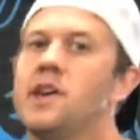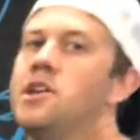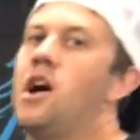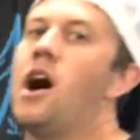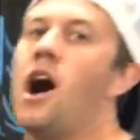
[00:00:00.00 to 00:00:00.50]

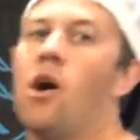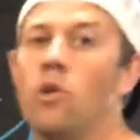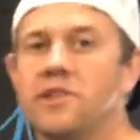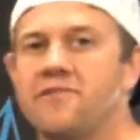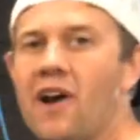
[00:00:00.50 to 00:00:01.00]

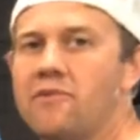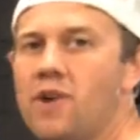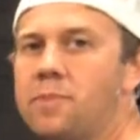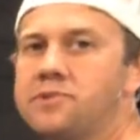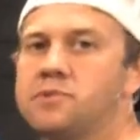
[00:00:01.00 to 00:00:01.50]
Only 5
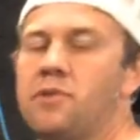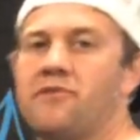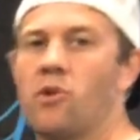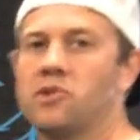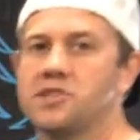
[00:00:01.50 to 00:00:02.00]
reps, but
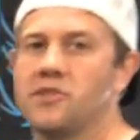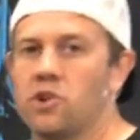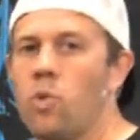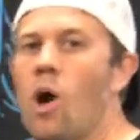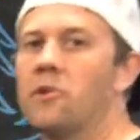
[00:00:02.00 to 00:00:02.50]
focus on the
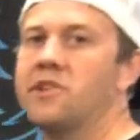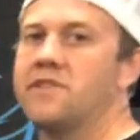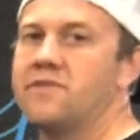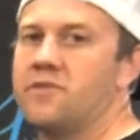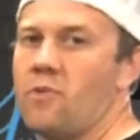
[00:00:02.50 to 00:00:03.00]

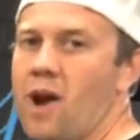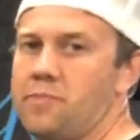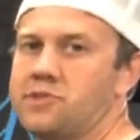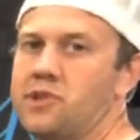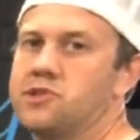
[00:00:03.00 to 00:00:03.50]
quality of the
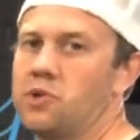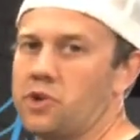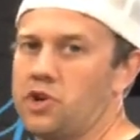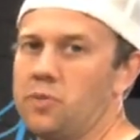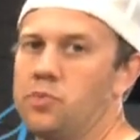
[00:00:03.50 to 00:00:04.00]
reps. So
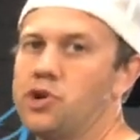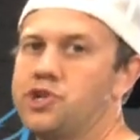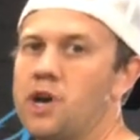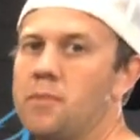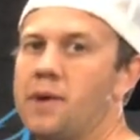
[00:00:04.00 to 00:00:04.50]
a good
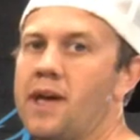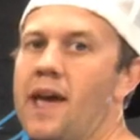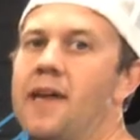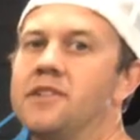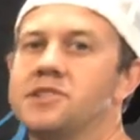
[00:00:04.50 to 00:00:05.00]
push-up,
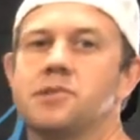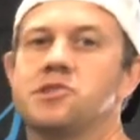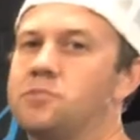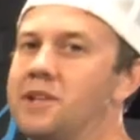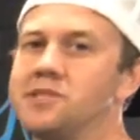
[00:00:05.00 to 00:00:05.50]
and then
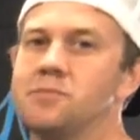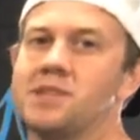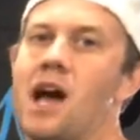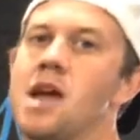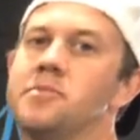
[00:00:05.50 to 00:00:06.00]
spend some
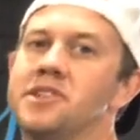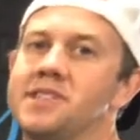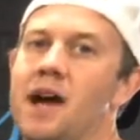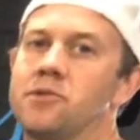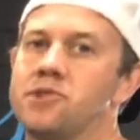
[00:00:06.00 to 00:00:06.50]
time in the
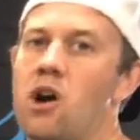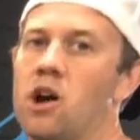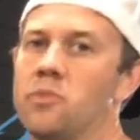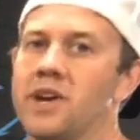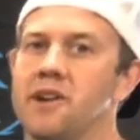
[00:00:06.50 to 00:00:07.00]
down
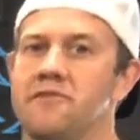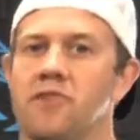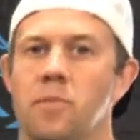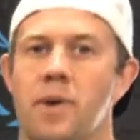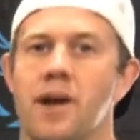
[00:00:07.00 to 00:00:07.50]
dog. We got a
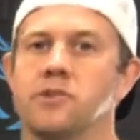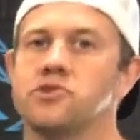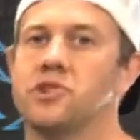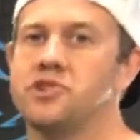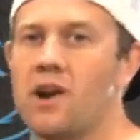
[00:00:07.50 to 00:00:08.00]
foot pedal,
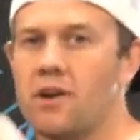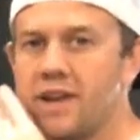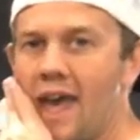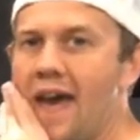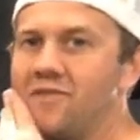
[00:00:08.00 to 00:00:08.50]
stretching our
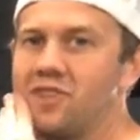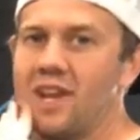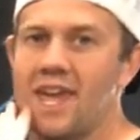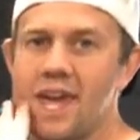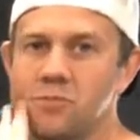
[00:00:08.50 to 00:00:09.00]
calves and
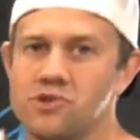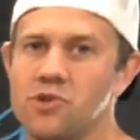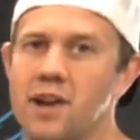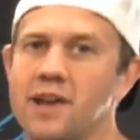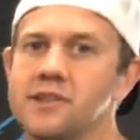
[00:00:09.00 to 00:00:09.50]

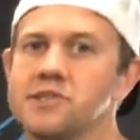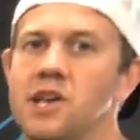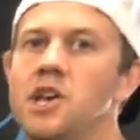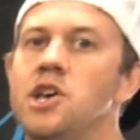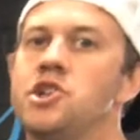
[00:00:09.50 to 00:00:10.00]
hamstrings.
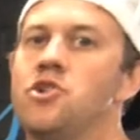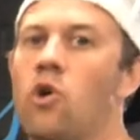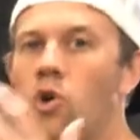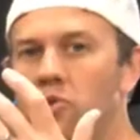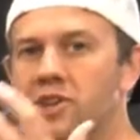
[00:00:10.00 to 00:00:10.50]
You're
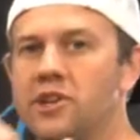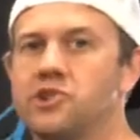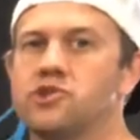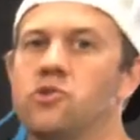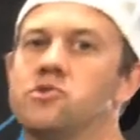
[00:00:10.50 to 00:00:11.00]
holding
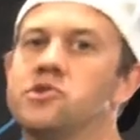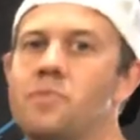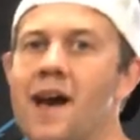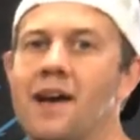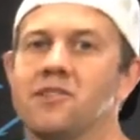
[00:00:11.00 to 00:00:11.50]
your shoulders
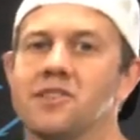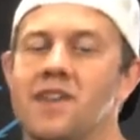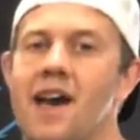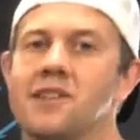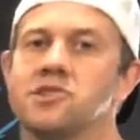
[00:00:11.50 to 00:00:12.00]
back like
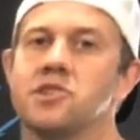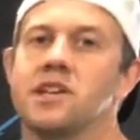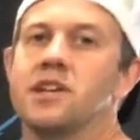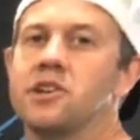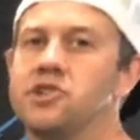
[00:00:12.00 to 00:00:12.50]
that so you
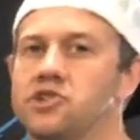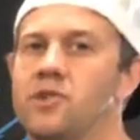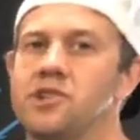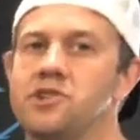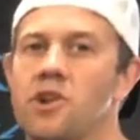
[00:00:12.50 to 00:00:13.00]
can get a good
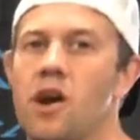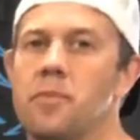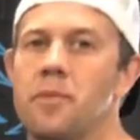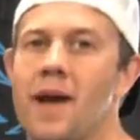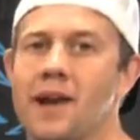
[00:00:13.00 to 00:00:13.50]
stretch in your
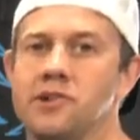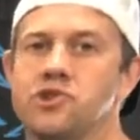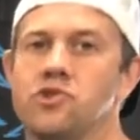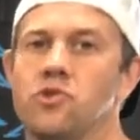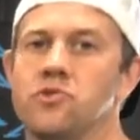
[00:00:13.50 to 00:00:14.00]
upper back and
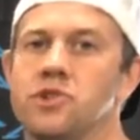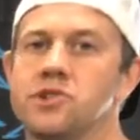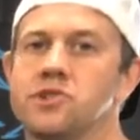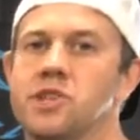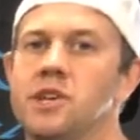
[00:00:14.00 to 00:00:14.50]

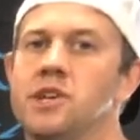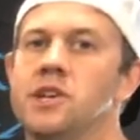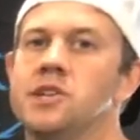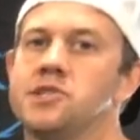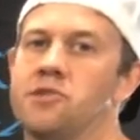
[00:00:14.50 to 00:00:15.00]
shoulders.
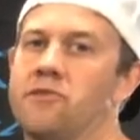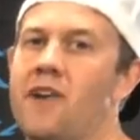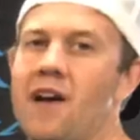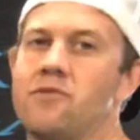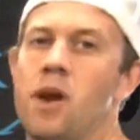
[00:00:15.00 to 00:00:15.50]
So
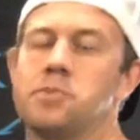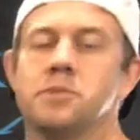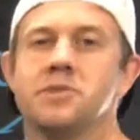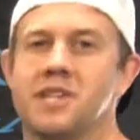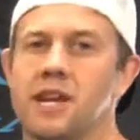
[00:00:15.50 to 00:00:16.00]
5
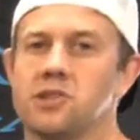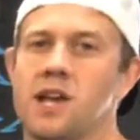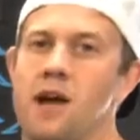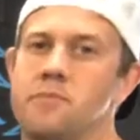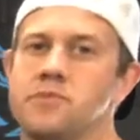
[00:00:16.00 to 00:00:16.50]
reps, but take your
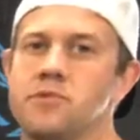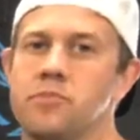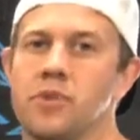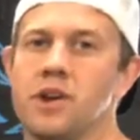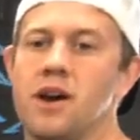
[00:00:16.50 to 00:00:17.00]
time.
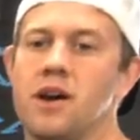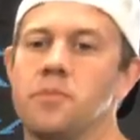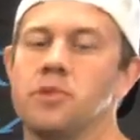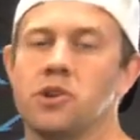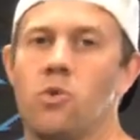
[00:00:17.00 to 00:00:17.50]

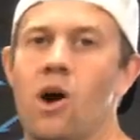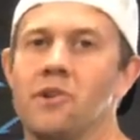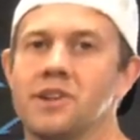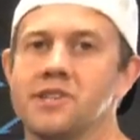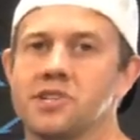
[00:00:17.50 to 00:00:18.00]
Put
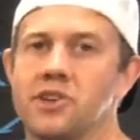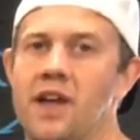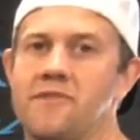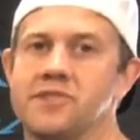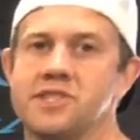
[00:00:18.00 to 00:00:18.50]
quality as a good
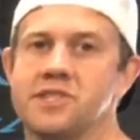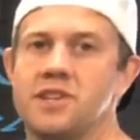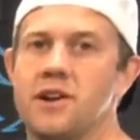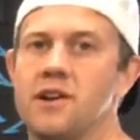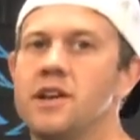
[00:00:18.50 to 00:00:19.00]
emphasis
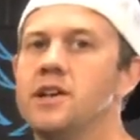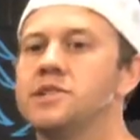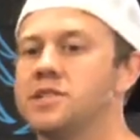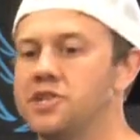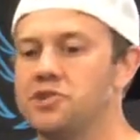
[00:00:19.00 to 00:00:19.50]
here
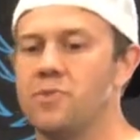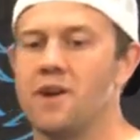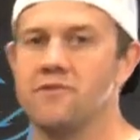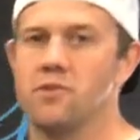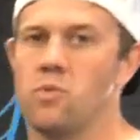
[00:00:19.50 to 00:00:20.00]
to get you
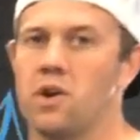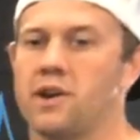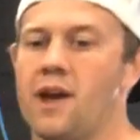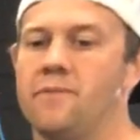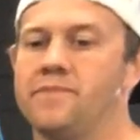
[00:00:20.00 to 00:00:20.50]
ready for the
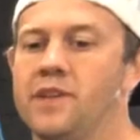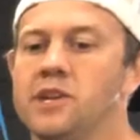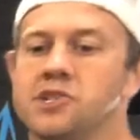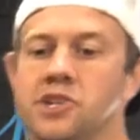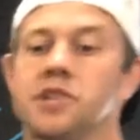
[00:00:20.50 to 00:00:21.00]
workout.
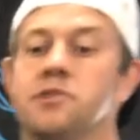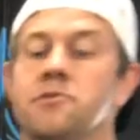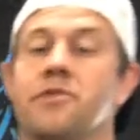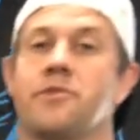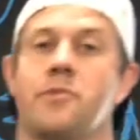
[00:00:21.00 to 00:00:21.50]
So you're gonna
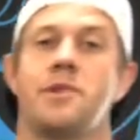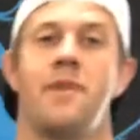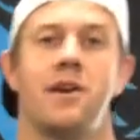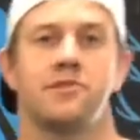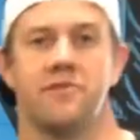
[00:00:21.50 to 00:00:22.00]
do 3
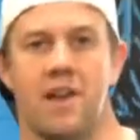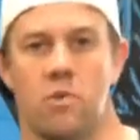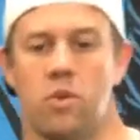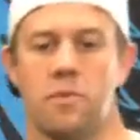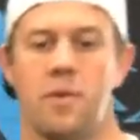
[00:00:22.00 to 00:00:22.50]
rounds of
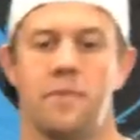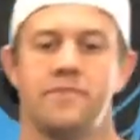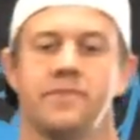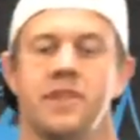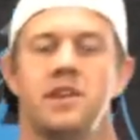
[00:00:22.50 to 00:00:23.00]
that warm-up.